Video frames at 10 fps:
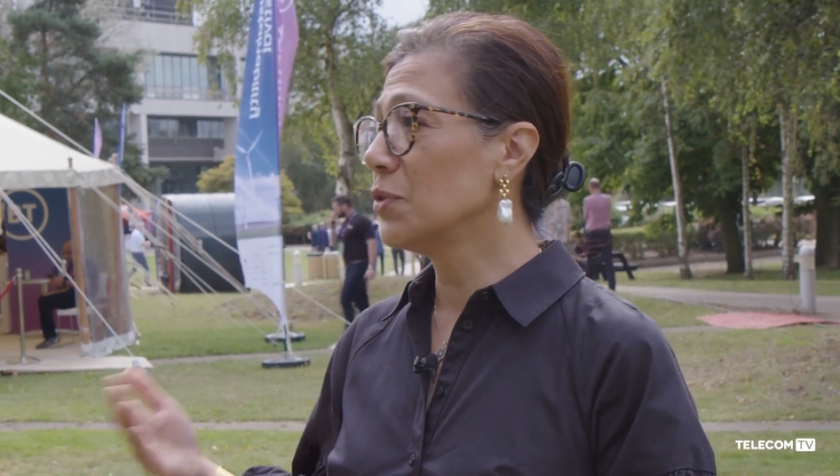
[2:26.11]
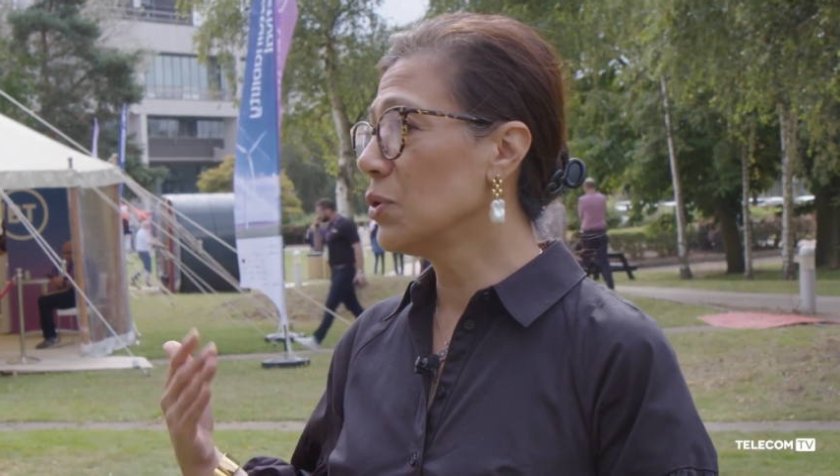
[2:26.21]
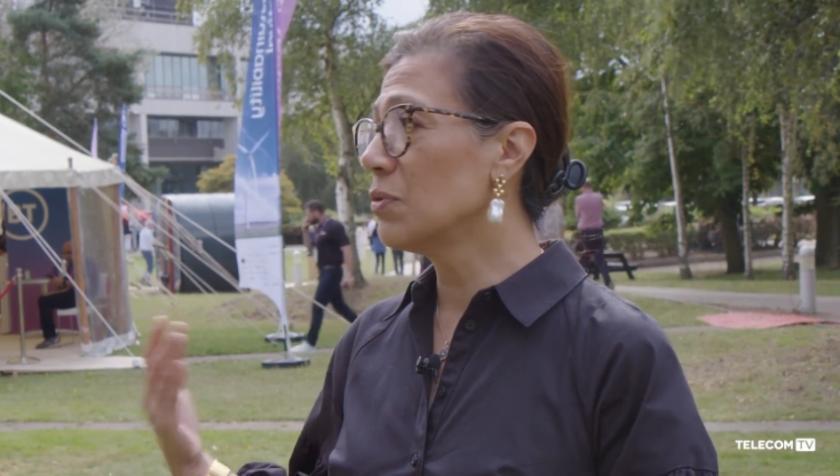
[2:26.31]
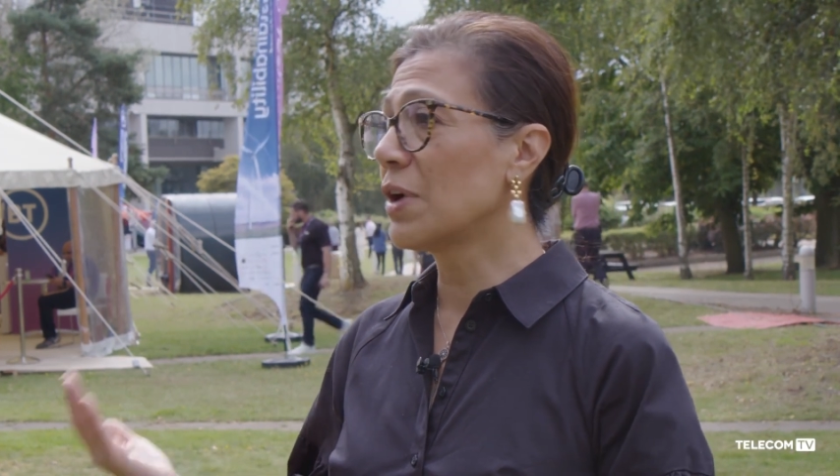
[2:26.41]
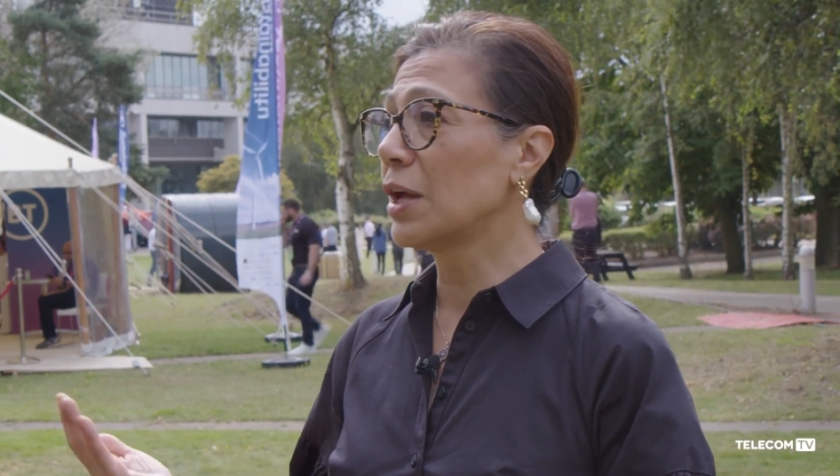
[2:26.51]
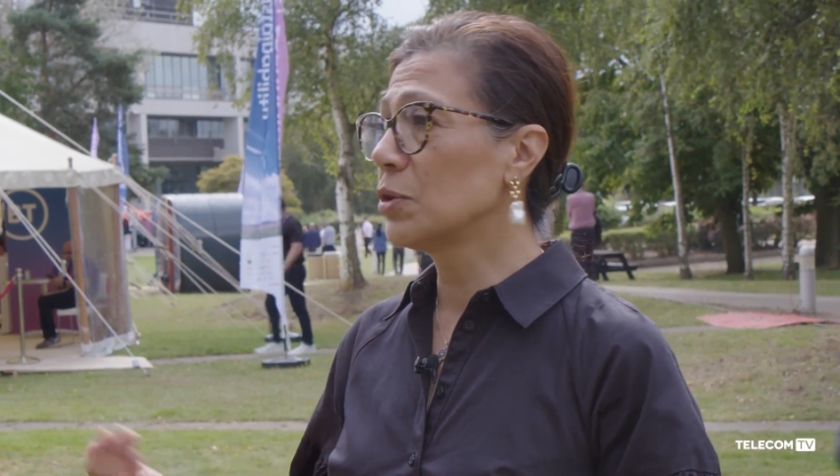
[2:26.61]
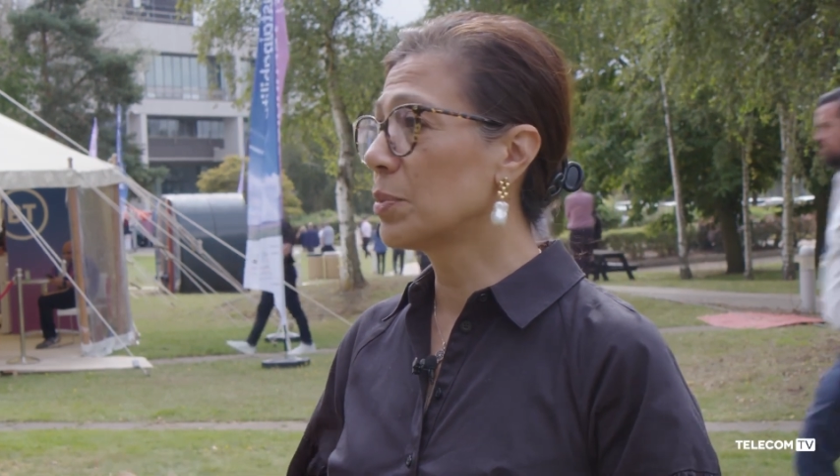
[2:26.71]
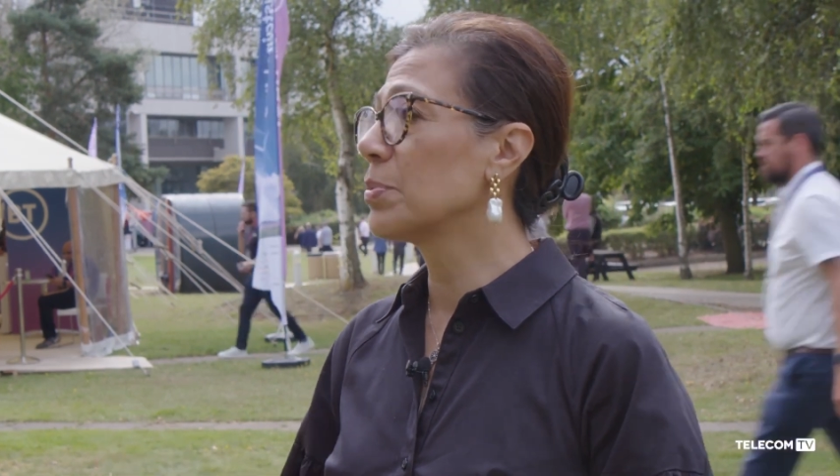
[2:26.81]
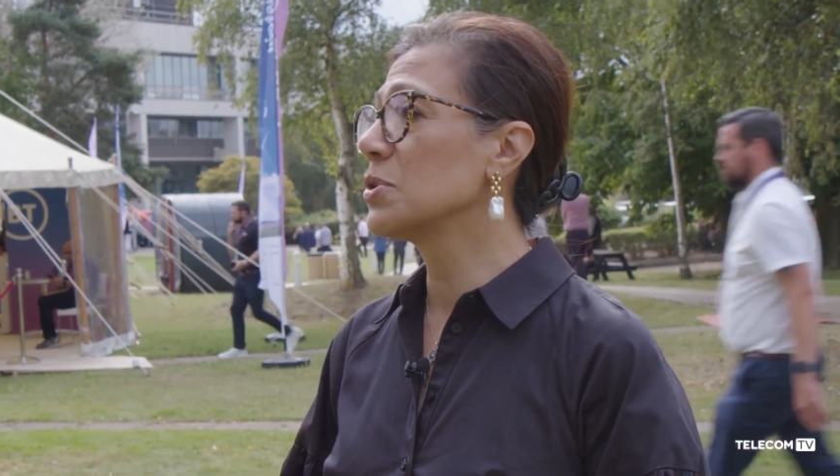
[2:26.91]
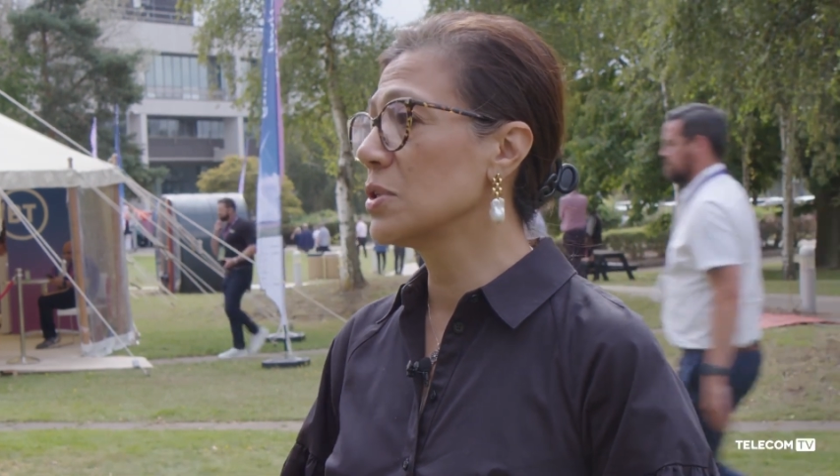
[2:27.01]
new value
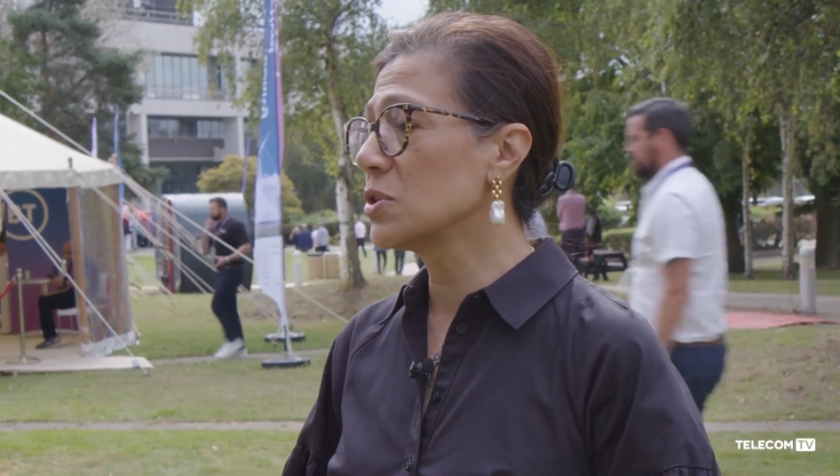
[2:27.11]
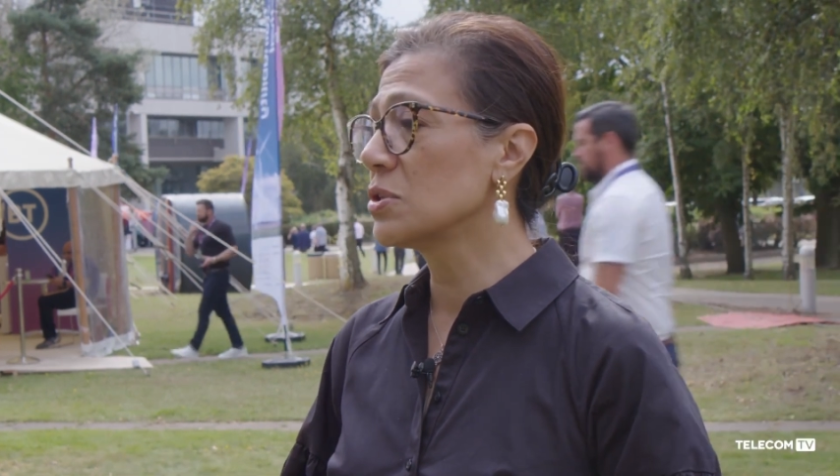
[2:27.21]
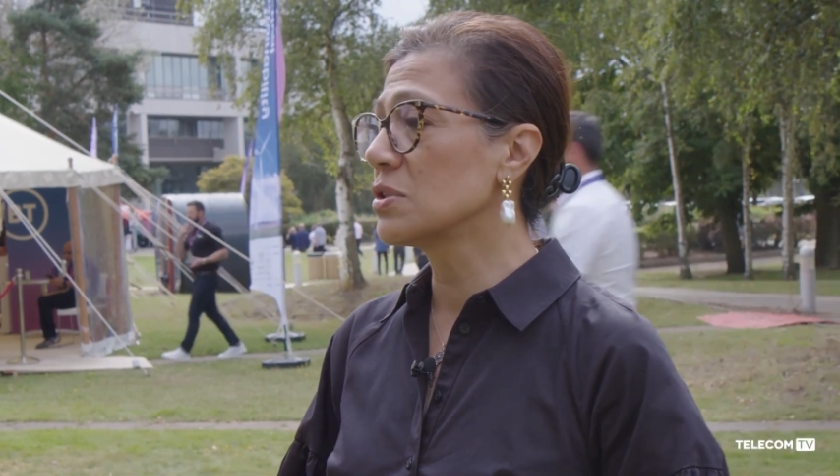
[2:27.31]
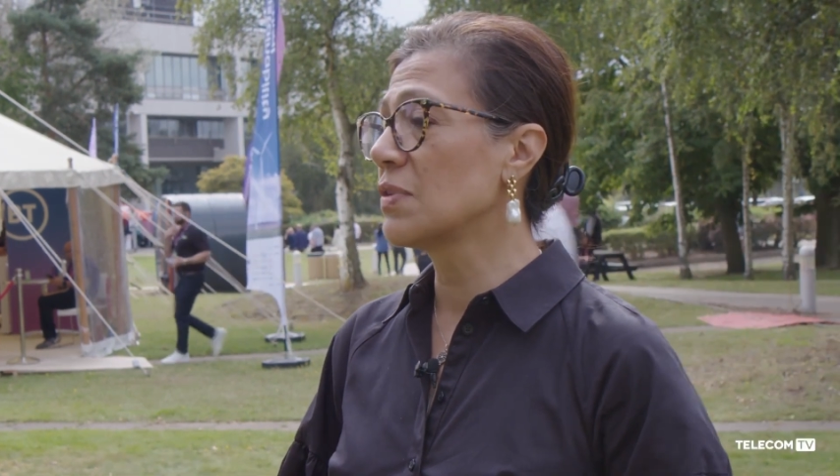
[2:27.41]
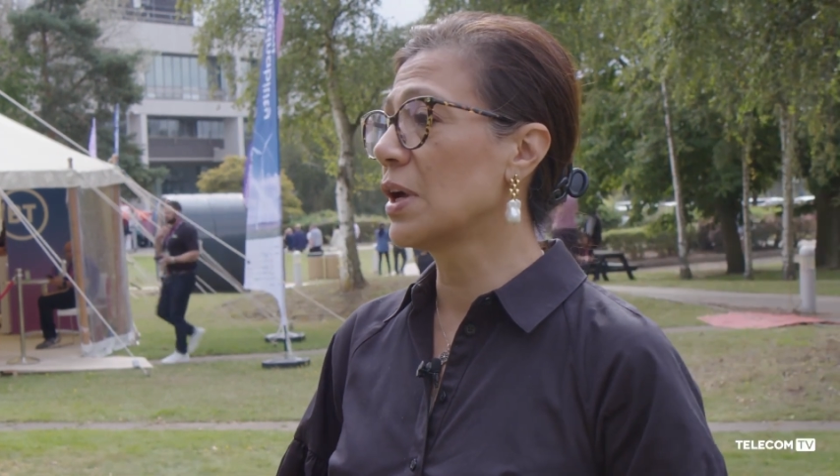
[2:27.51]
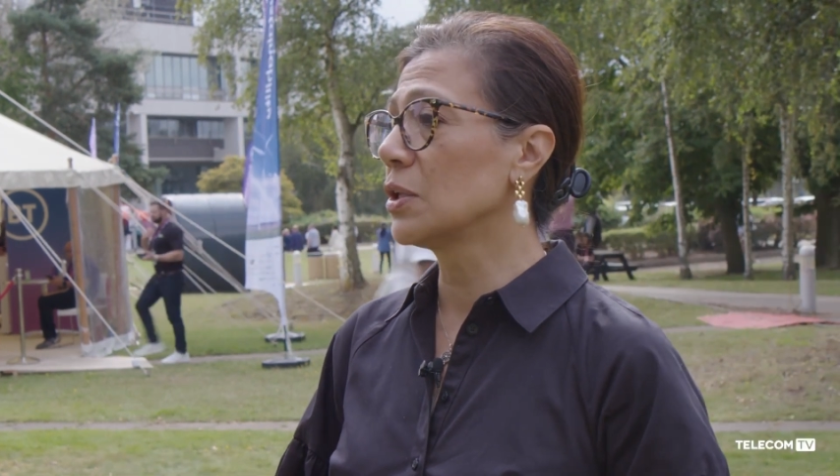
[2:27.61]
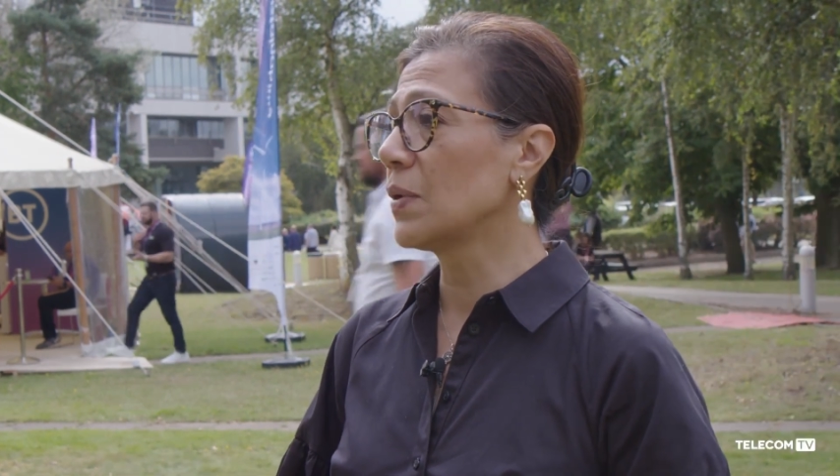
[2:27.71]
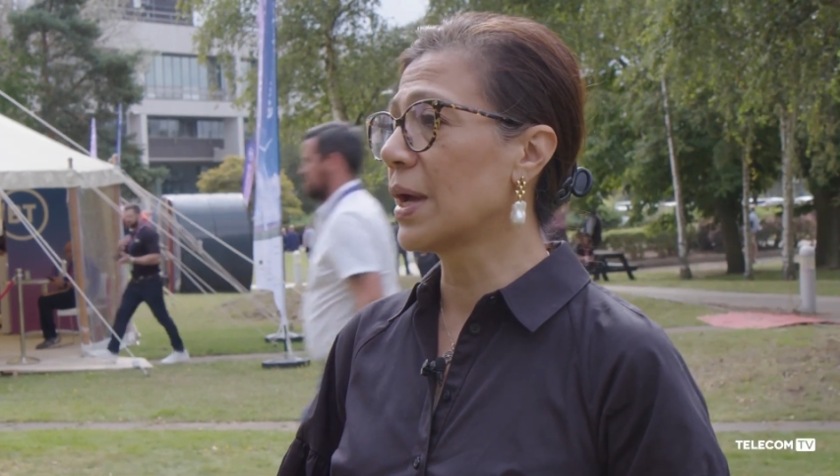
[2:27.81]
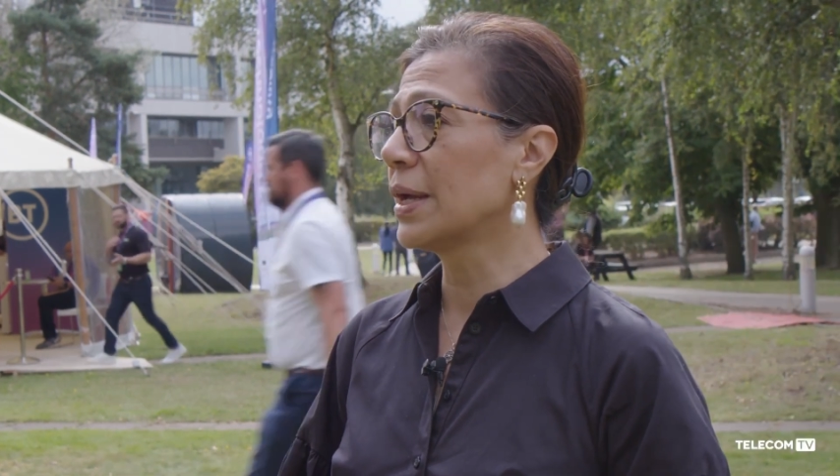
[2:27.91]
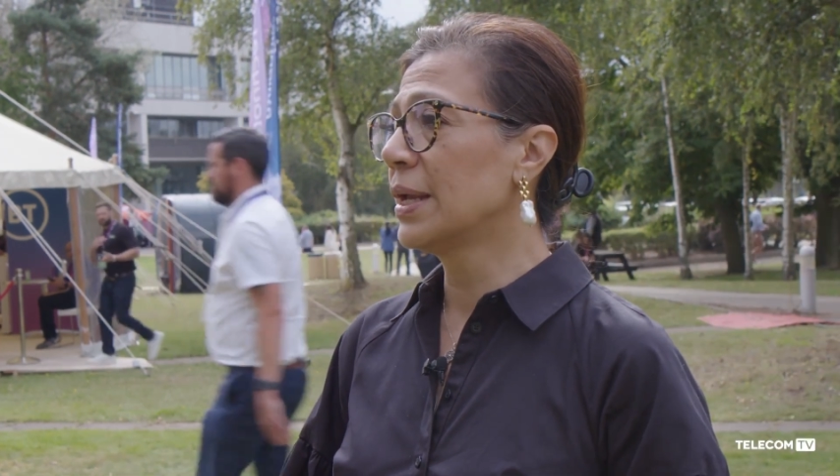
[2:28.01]
propositions,
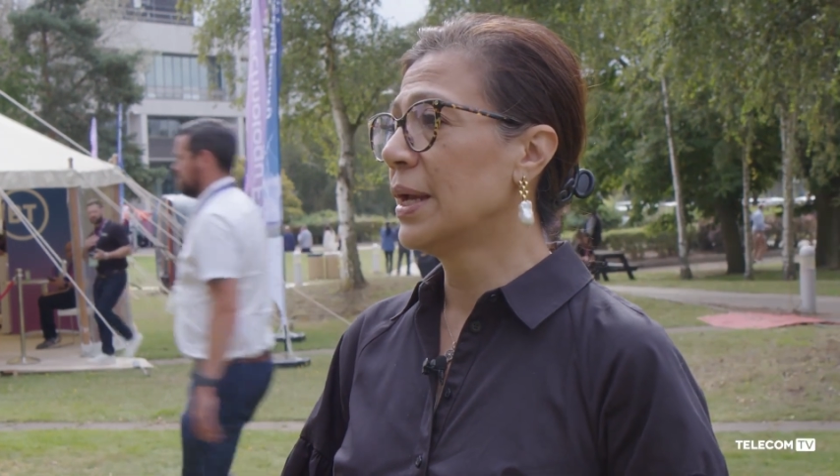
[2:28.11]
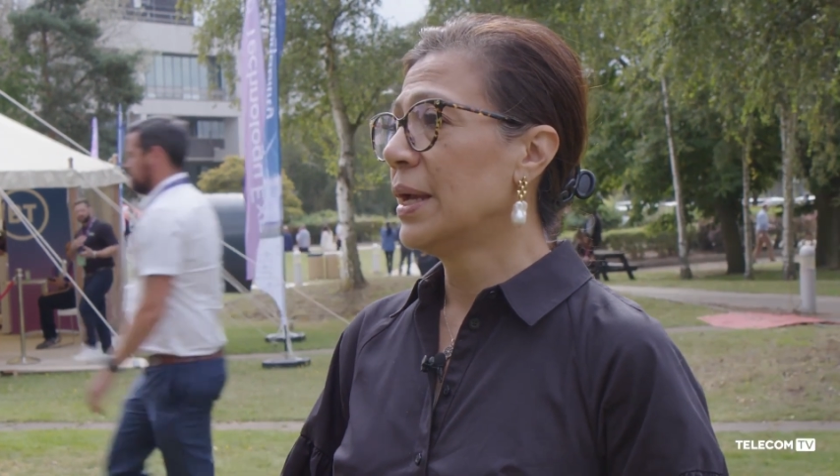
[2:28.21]
value add.